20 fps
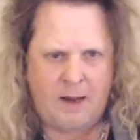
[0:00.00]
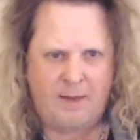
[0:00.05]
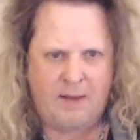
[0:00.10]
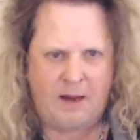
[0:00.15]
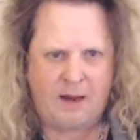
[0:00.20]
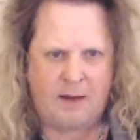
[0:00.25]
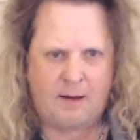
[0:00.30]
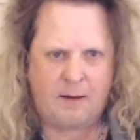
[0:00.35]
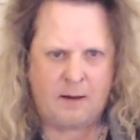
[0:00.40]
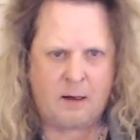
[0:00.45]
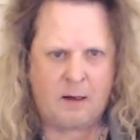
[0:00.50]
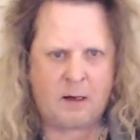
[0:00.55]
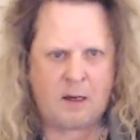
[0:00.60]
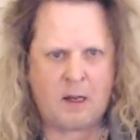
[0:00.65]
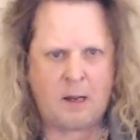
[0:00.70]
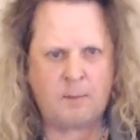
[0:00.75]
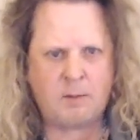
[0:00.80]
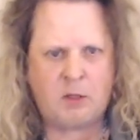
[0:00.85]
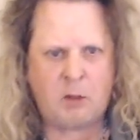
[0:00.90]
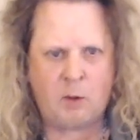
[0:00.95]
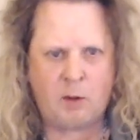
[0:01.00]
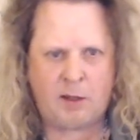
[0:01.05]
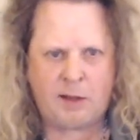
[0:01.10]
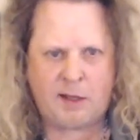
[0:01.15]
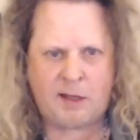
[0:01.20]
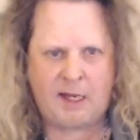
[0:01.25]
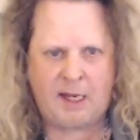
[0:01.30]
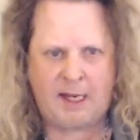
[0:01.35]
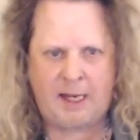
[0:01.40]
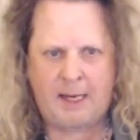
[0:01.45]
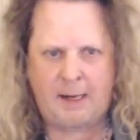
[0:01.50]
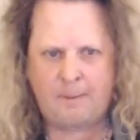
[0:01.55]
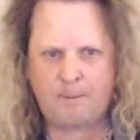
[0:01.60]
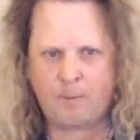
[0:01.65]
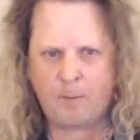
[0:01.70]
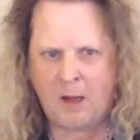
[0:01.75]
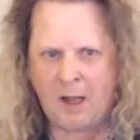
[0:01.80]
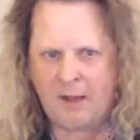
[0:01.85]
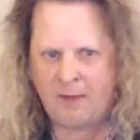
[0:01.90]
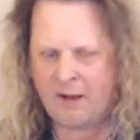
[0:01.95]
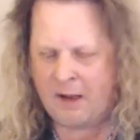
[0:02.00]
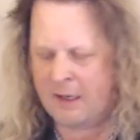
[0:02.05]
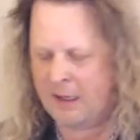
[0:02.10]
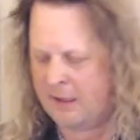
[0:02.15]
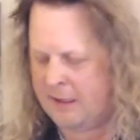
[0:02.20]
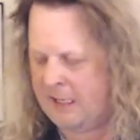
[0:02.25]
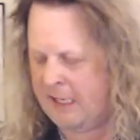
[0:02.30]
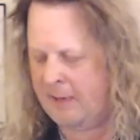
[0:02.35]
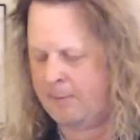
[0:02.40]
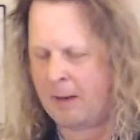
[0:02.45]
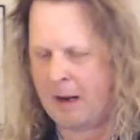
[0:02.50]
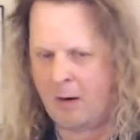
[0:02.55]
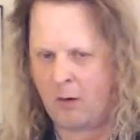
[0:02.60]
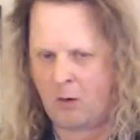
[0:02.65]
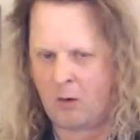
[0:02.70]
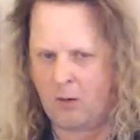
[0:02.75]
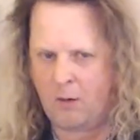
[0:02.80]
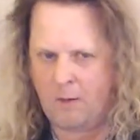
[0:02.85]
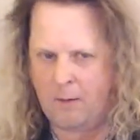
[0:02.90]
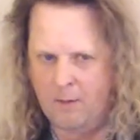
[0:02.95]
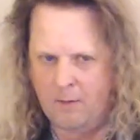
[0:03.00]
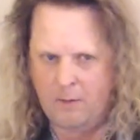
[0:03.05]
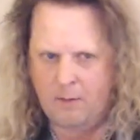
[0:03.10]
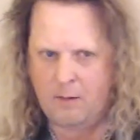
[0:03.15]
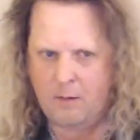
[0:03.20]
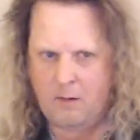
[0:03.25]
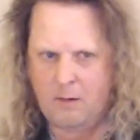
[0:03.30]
And then come to a C and then a D power chord.